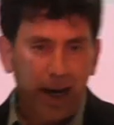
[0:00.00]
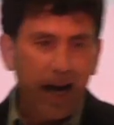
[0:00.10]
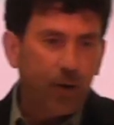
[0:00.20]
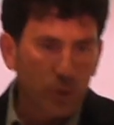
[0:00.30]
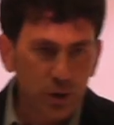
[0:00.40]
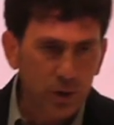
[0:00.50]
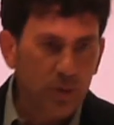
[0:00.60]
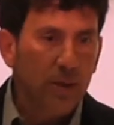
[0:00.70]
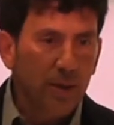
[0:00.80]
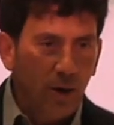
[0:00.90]
a house
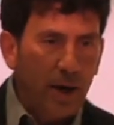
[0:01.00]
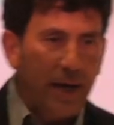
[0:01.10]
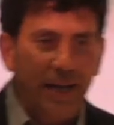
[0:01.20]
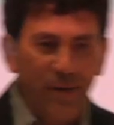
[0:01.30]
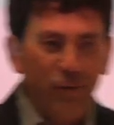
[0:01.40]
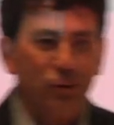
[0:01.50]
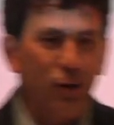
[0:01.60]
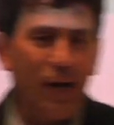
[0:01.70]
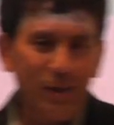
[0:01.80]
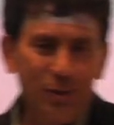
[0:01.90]
on any of those lots.